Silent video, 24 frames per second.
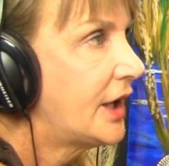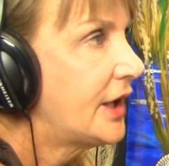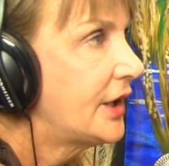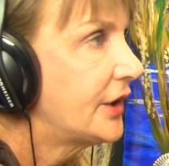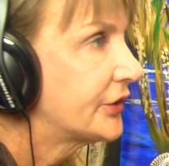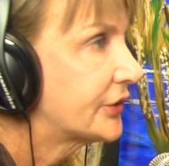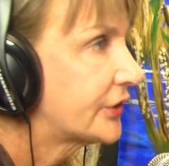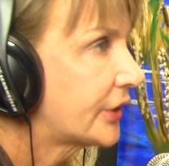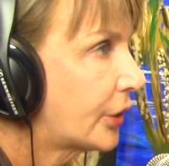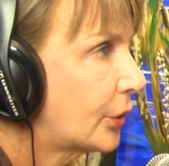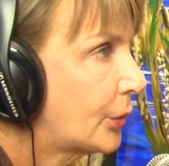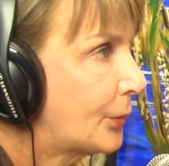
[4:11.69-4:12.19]

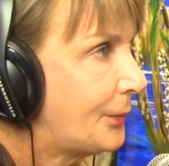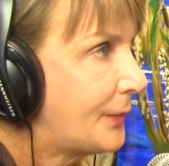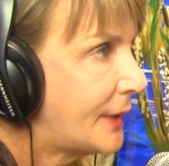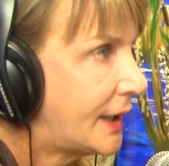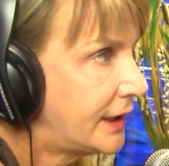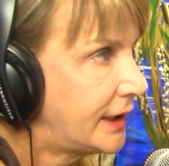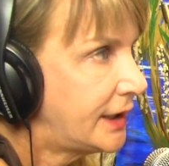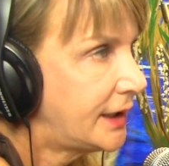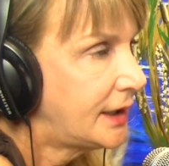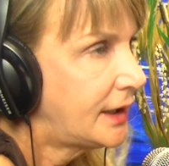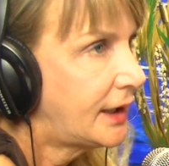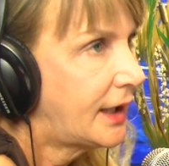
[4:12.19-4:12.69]
So
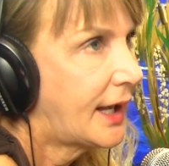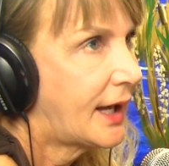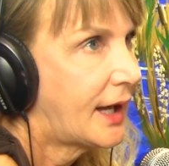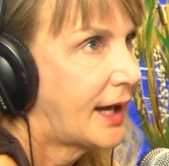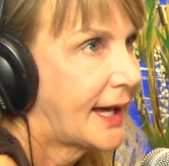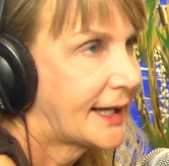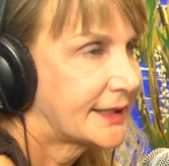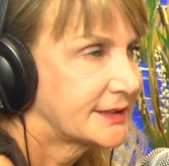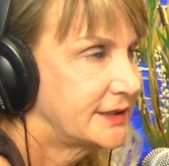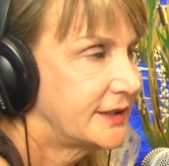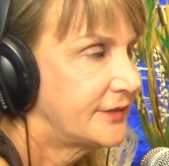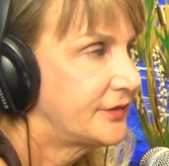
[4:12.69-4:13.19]
many
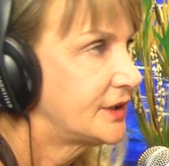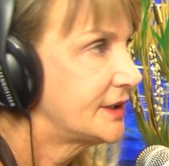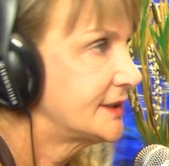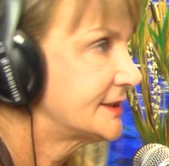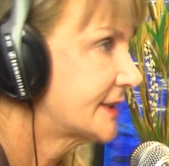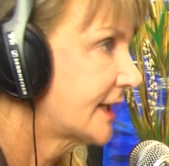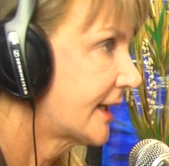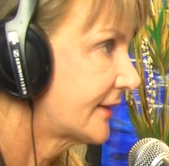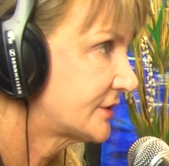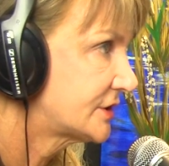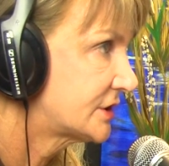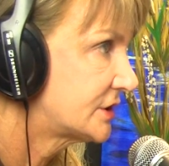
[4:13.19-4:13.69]
activities
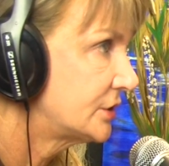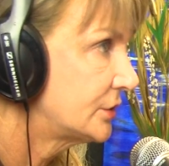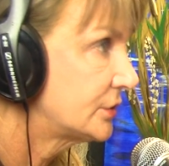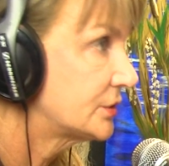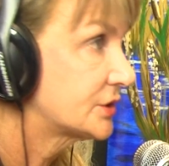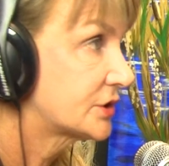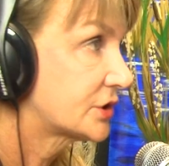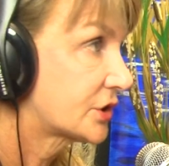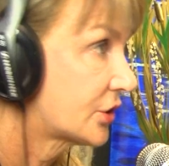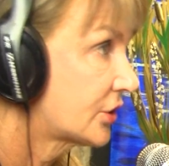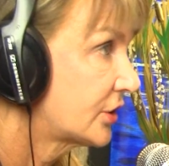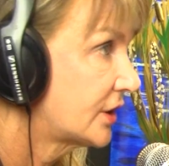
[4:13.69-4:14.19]
have
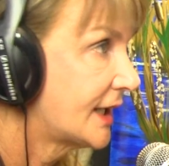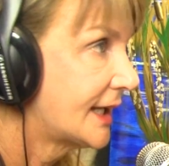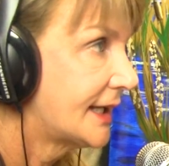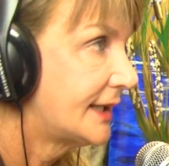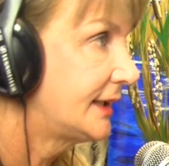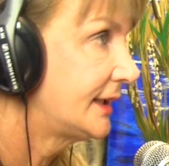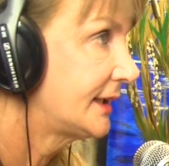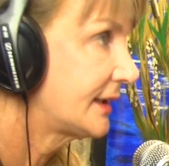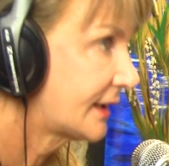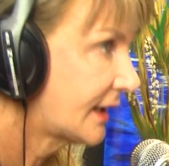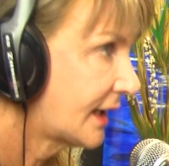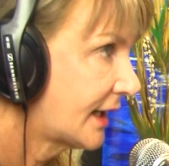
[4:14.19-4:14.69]
students
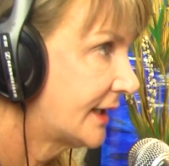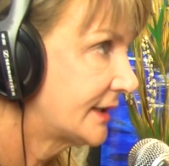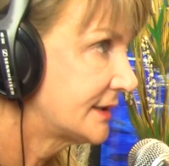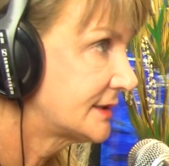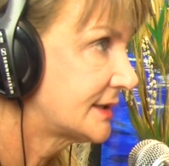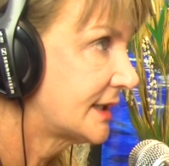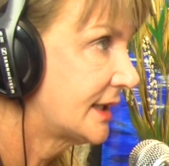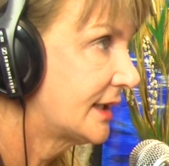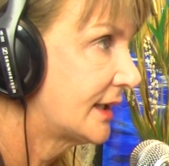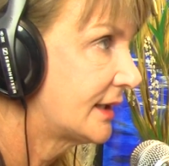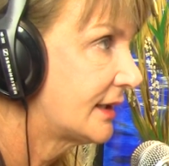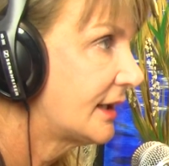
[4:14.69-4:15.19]
creating
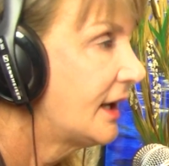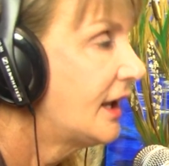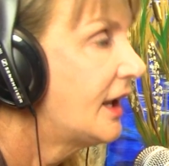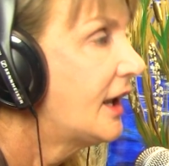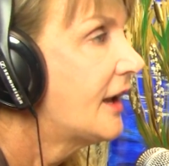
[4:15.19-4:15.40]
content.